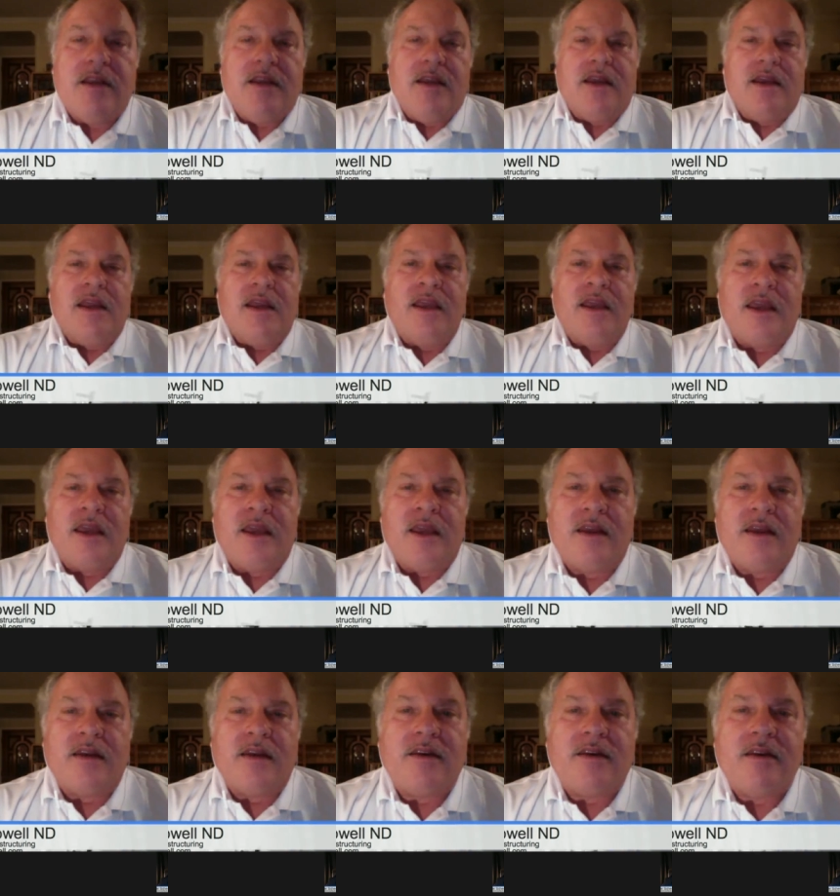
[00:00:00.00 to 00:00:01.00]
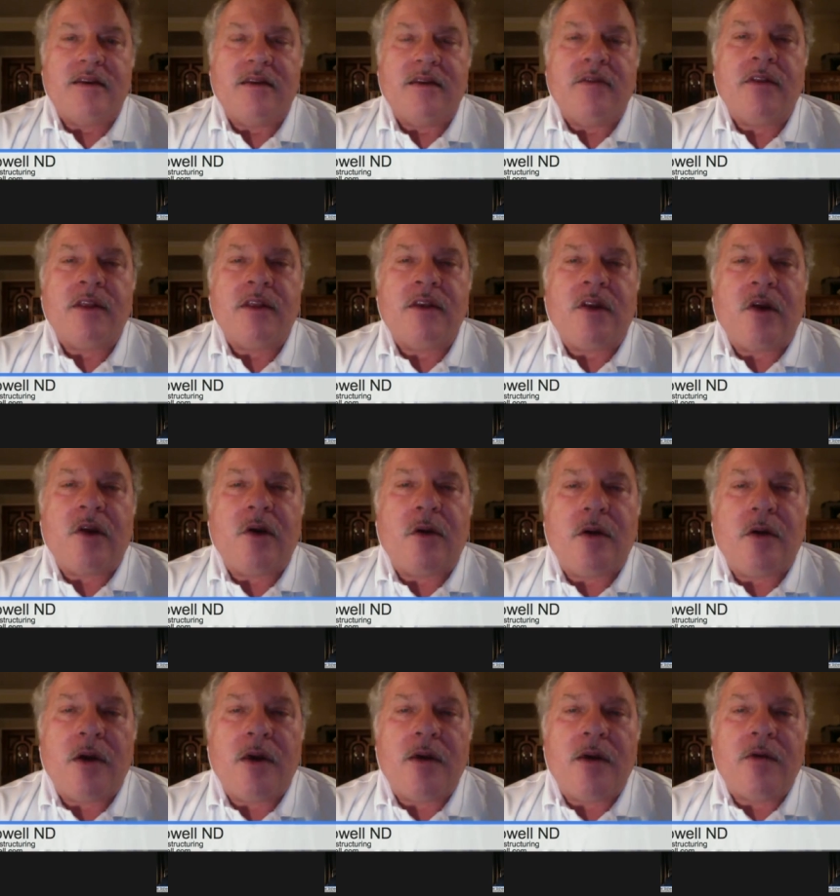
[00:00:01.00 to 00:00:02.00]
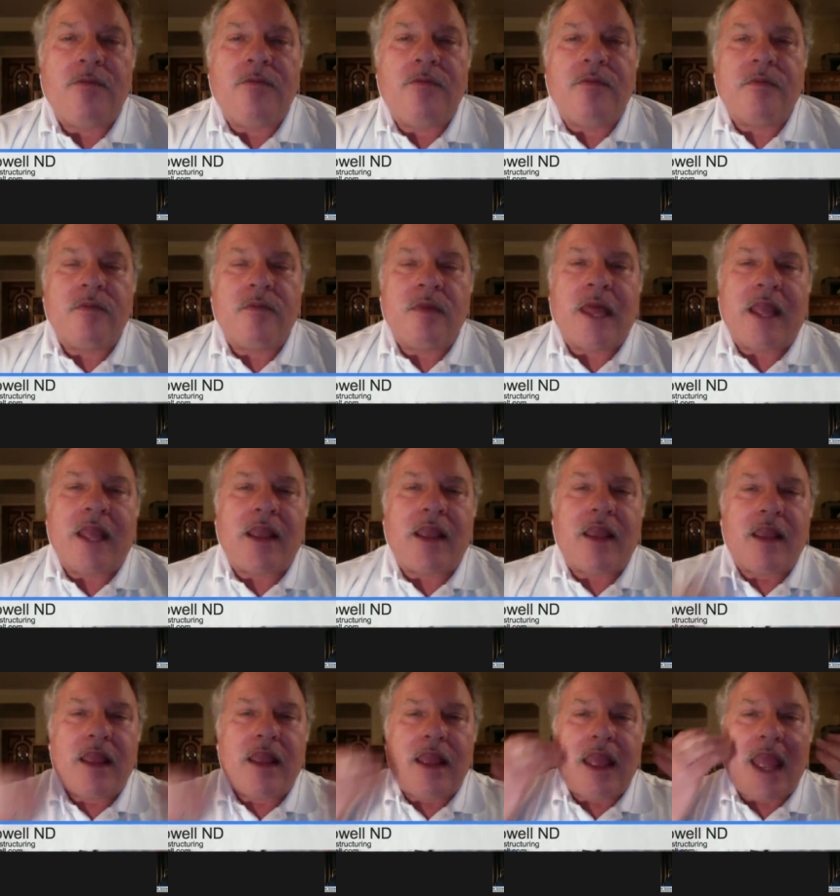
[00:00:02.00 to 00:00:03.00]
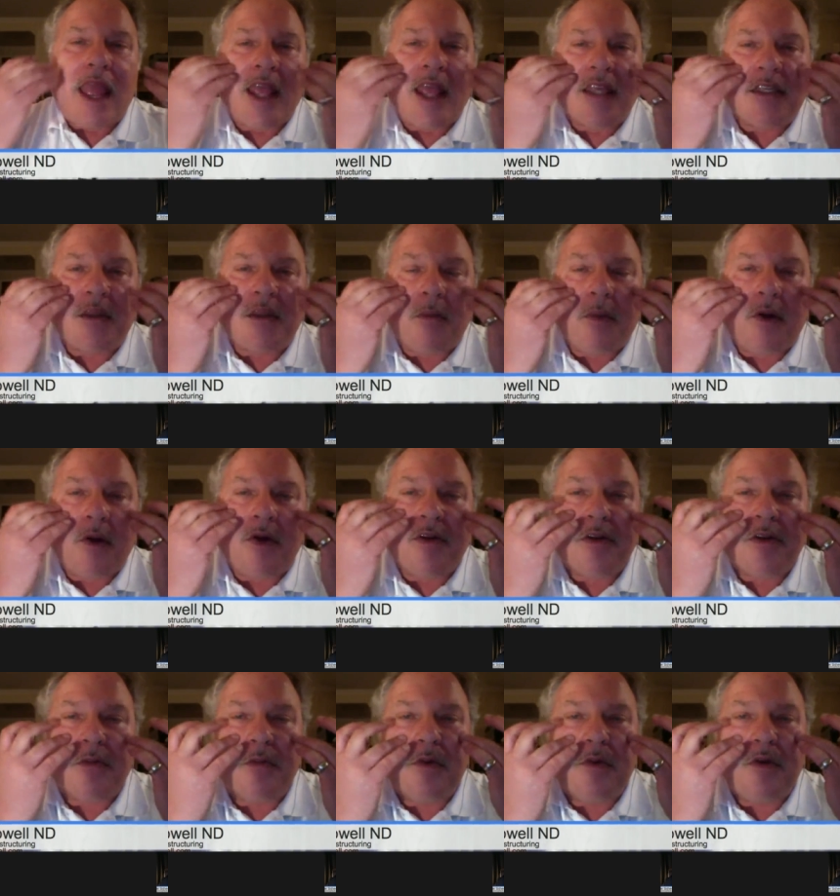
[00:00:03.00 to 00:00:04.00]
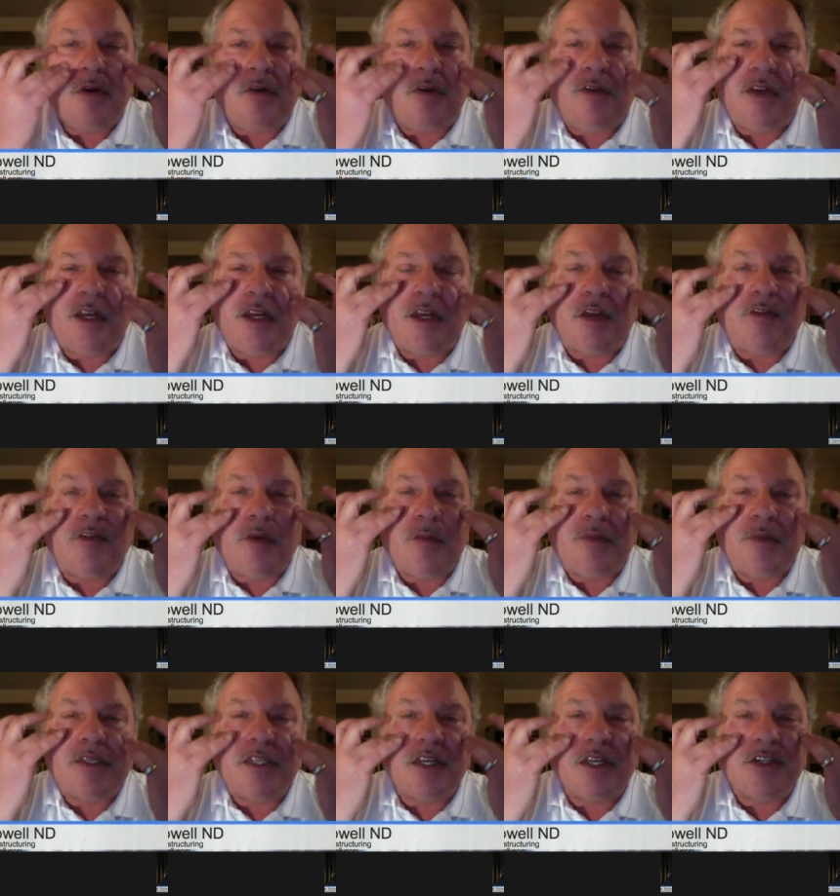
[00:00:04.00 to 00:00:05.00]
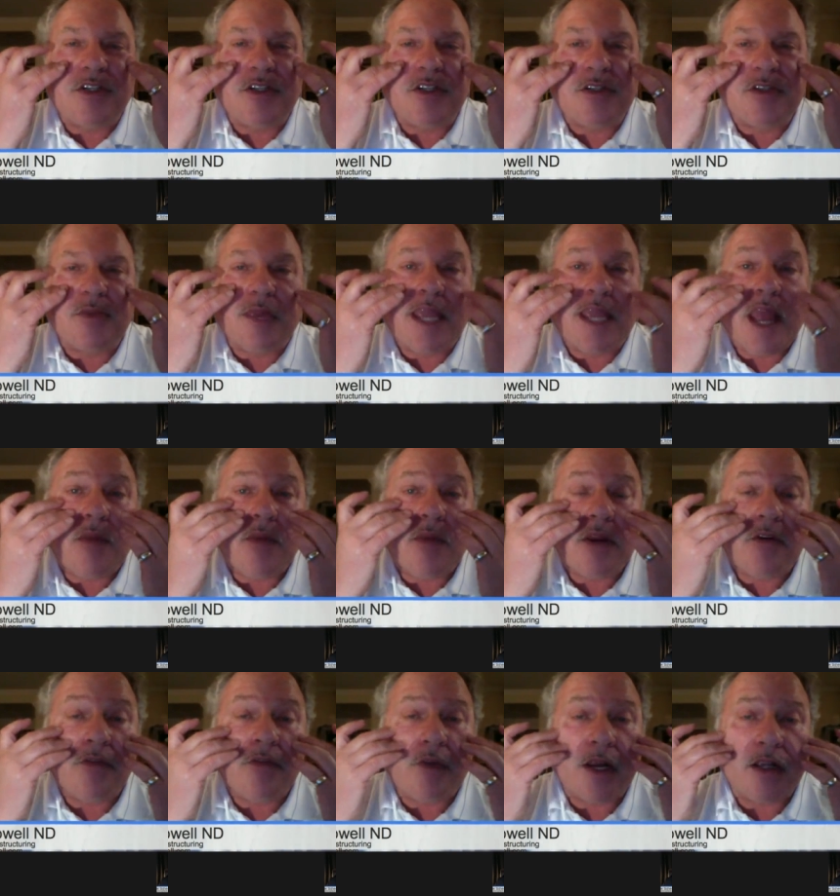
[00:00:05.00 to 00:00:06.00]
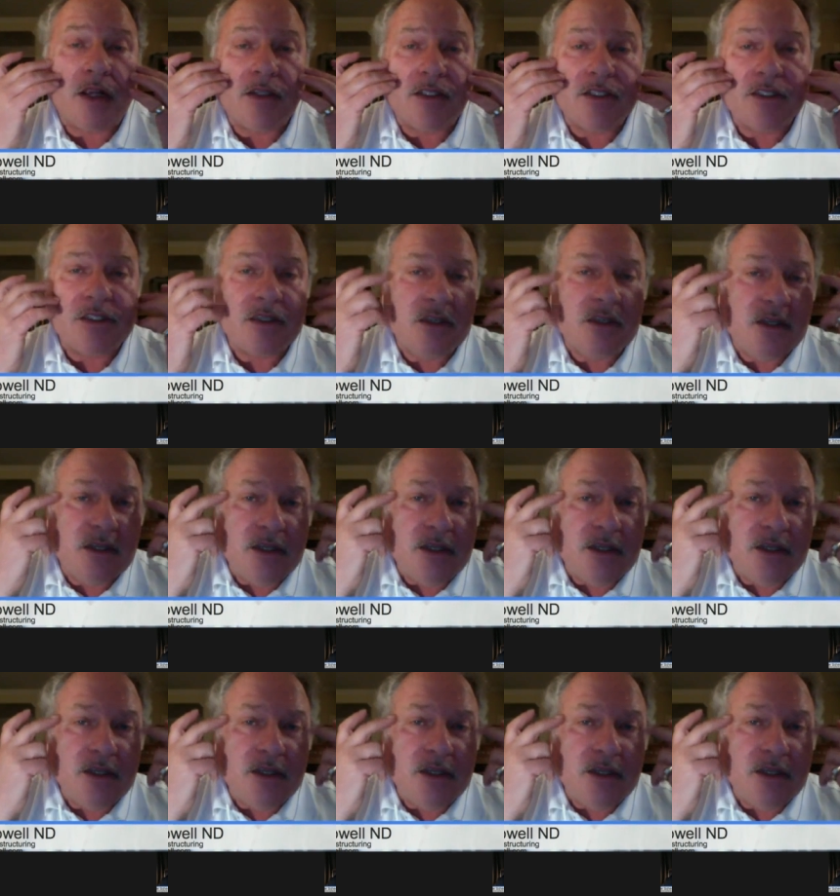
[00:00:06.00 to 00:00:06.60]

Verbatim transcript: And, you know, uh, like as the bones move into different positions, we get rid of wrinkles.